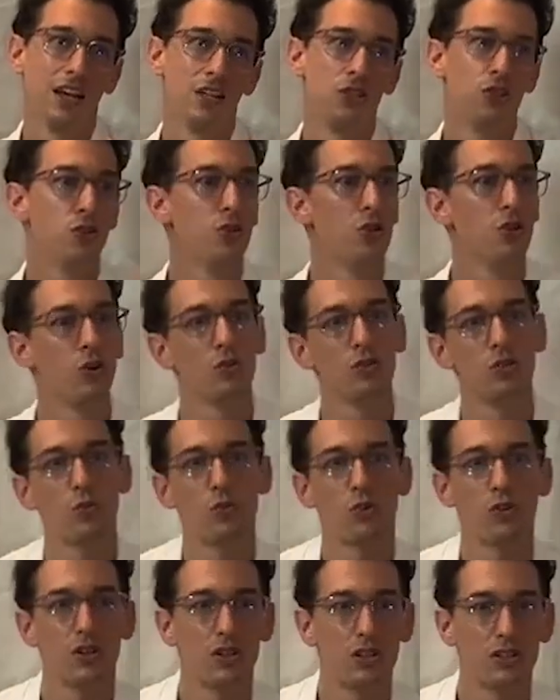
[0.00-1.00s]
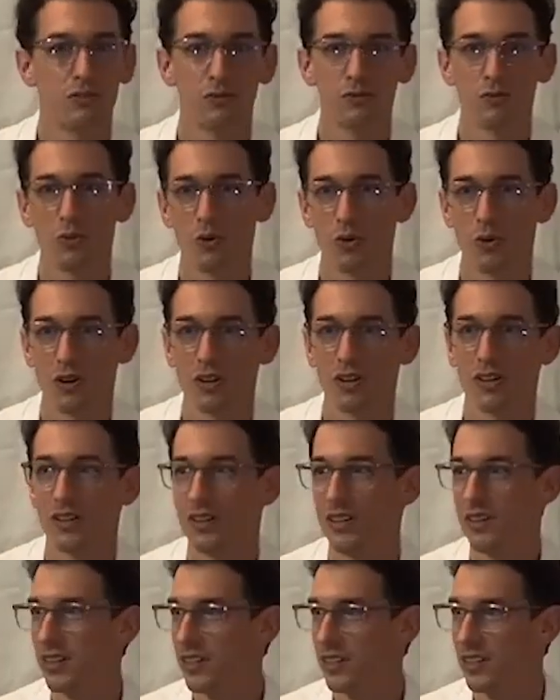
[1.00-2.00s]
Do you know the word for
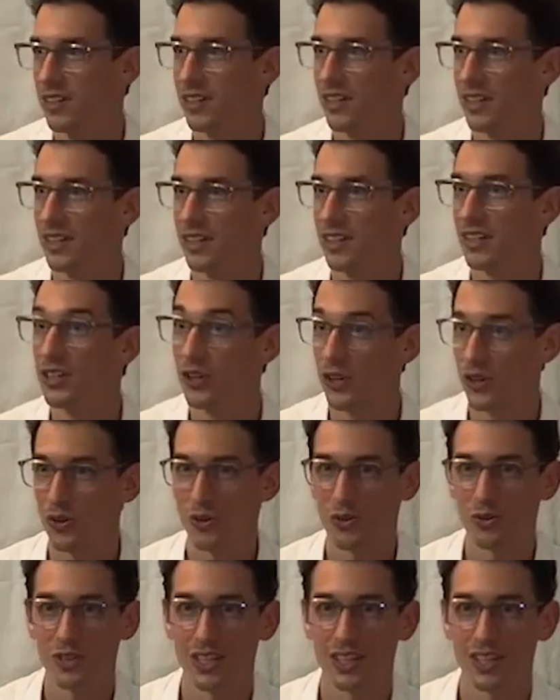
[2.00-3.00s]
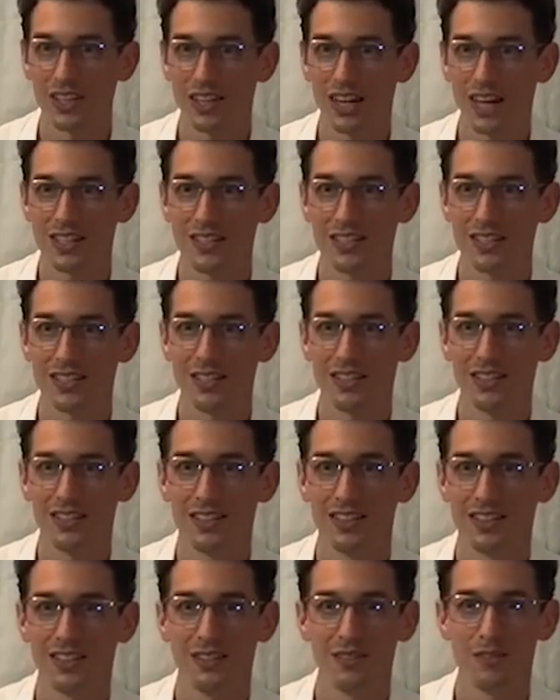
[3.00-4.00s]
girl in Latin?
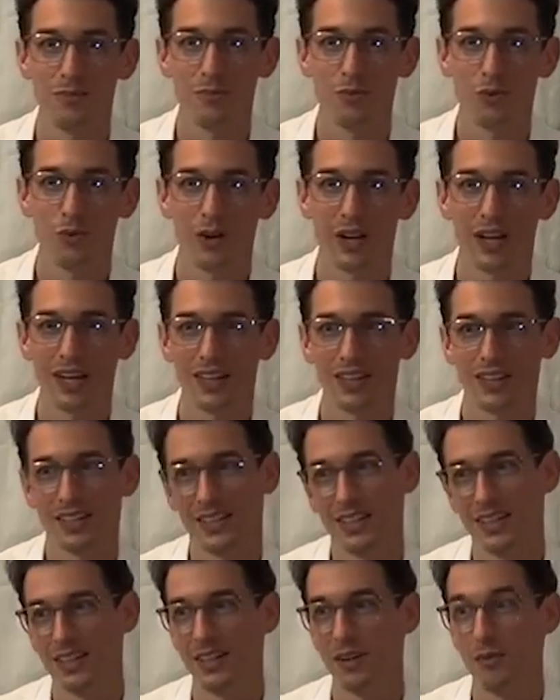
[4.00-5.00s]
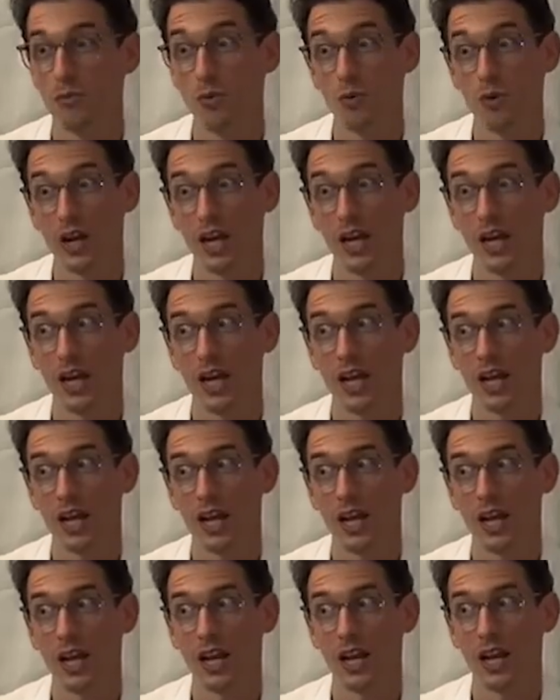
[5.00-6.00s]
Pue.
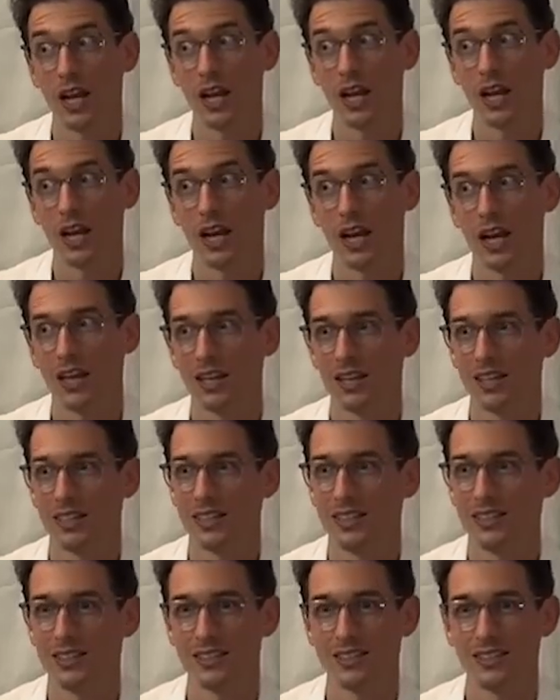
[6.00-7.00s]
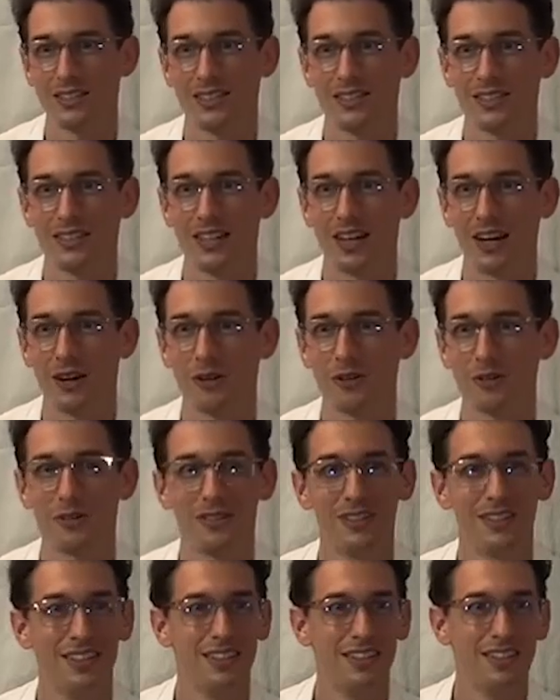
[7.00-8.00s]
Puel. Now?
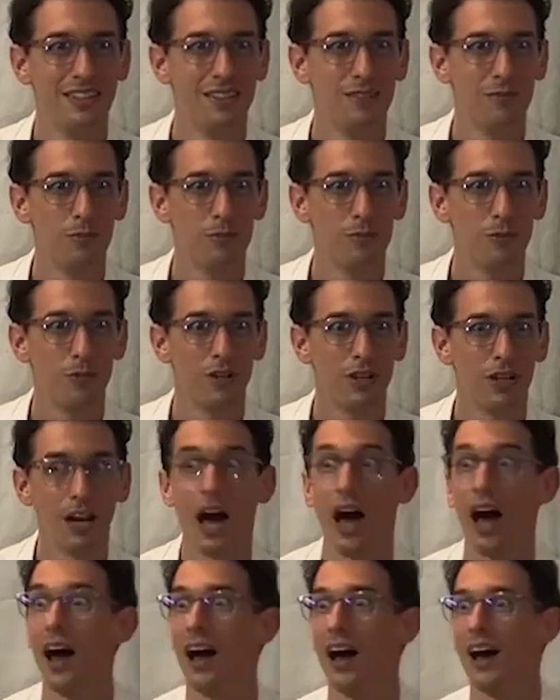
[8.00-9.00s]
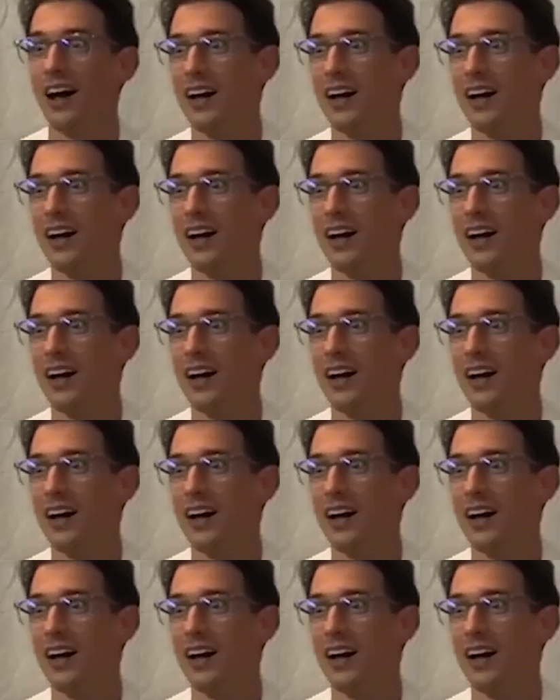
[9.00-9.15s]
Puella.